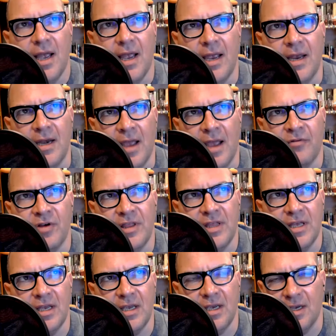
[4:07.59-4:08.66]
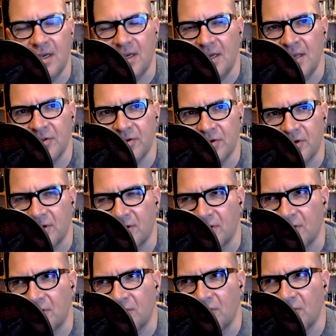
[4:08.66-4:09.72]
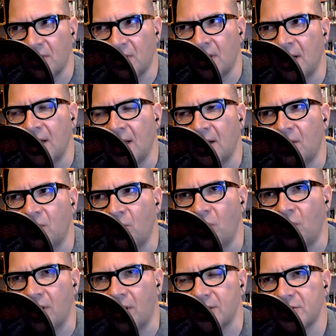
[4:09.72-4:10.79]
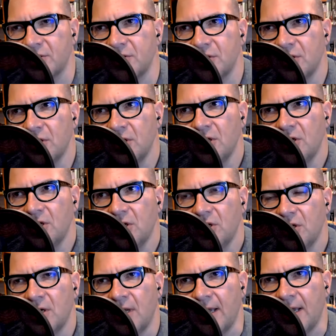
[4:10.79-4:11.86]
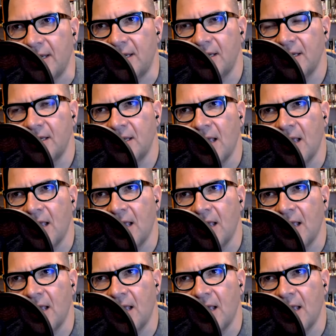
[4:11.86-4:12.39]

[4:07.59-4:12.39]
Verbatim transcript: and everything either uh, works like hmm.